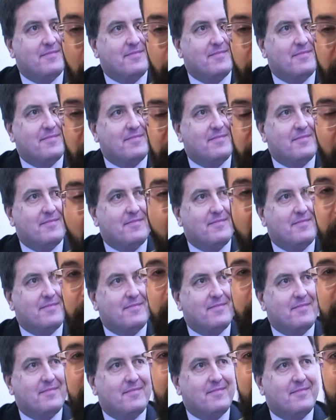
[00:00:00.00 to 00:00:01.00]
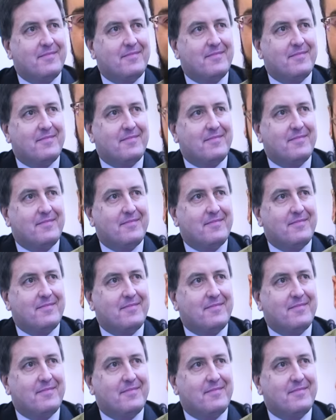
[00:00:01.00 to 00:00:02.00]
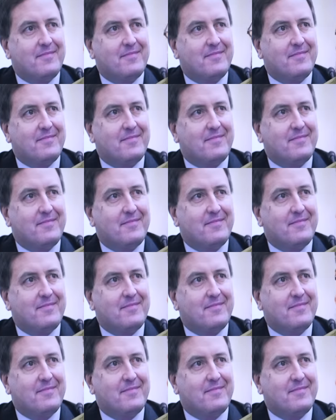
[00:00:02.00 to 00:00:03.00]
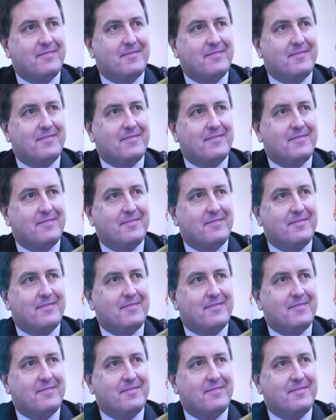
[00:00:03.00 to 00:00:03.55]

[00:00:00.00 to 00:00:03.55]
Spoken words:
(silent)